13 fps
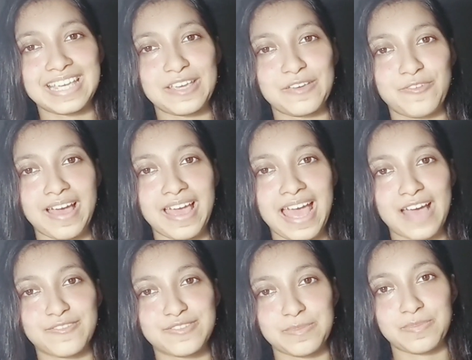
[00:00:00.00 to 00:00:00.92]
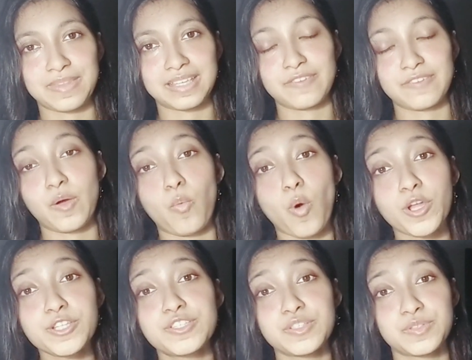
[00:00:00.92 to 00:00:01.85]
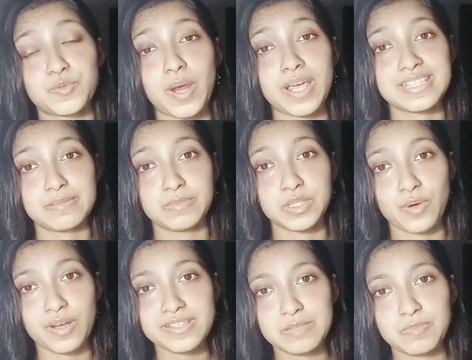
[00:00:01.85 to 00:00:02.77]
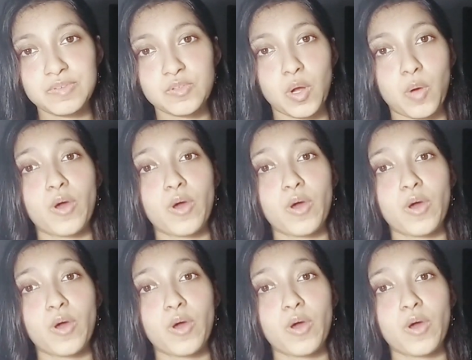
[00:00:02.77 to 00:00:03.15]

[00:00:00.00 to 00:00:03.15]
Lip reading: if I have something, if I want to try some new recipes or I